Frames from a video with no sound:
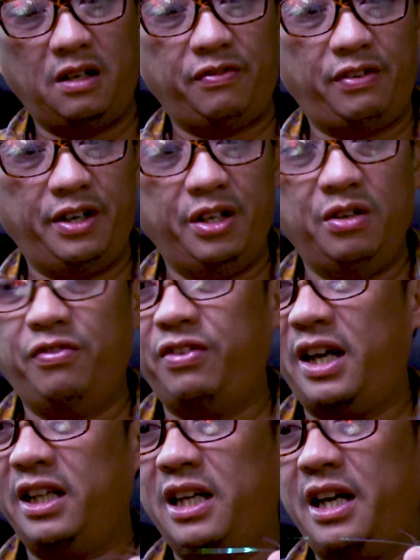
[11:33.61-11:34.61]
for you
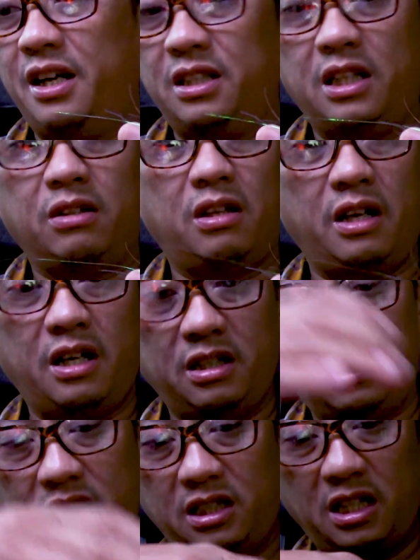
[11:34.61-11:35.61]
fly tyers out there,
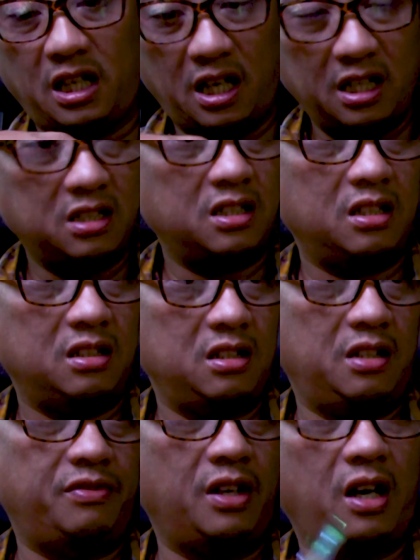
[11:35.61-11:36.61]
just in case,
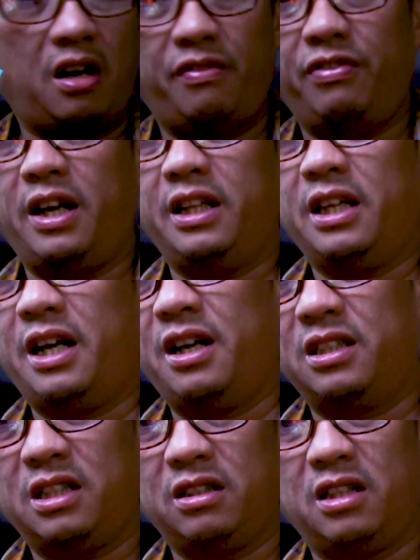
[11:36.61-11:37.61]
if there are fly
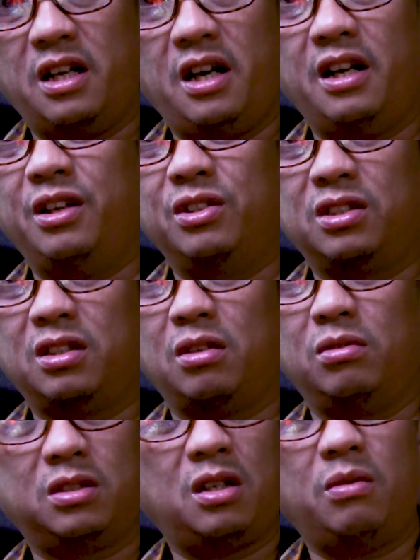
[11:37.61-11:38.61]
tyers out there and you
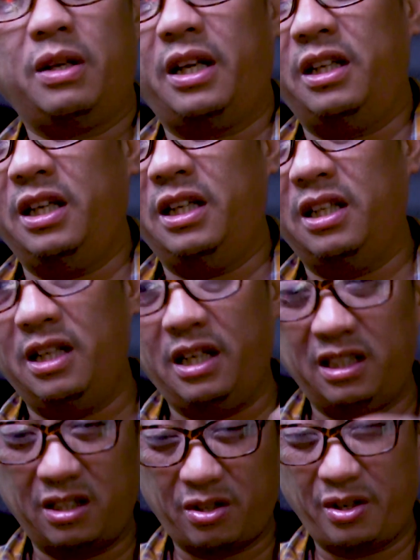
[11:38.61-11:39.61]
saw what I did
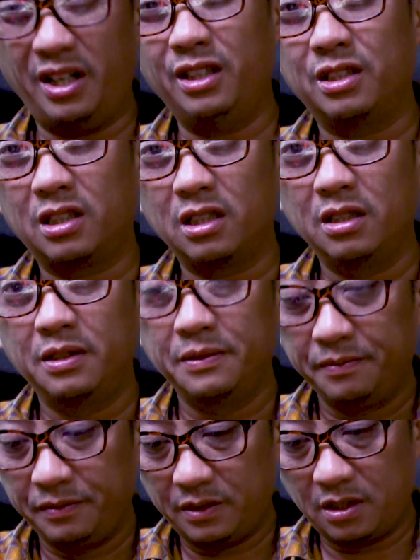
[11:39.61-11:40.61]
and cringed,
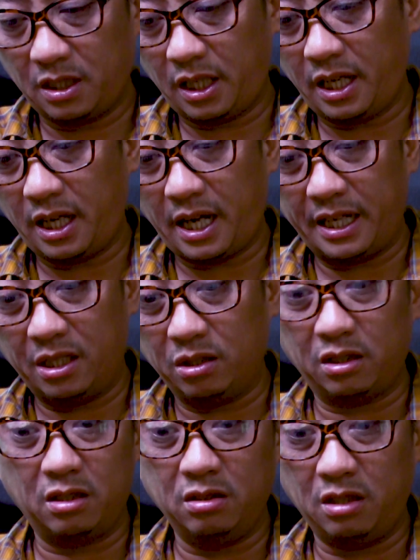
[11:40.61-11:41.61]
okay? I
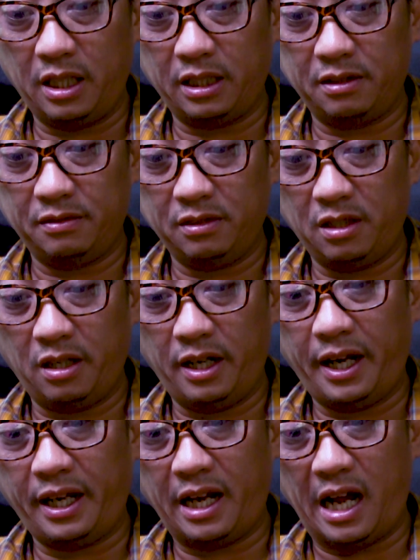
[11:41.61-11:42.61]
don't do that.
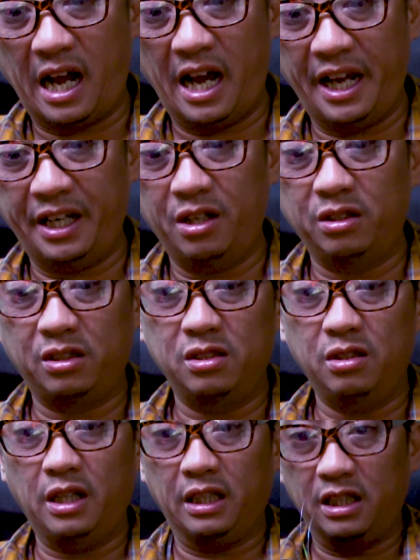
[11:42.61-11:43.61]
Alright? I don't
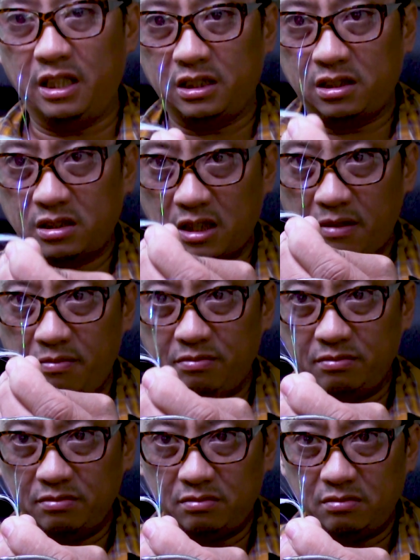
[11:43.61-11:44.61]
do that. There's
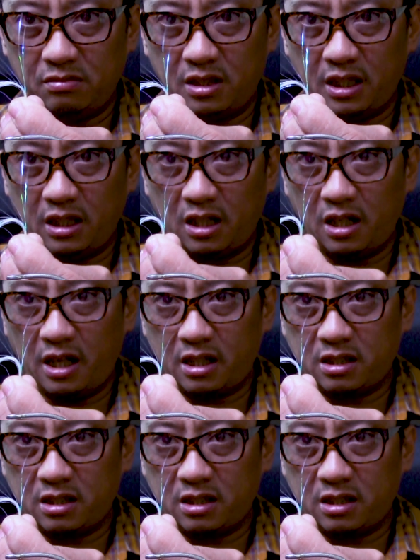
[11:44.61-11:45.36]
some that are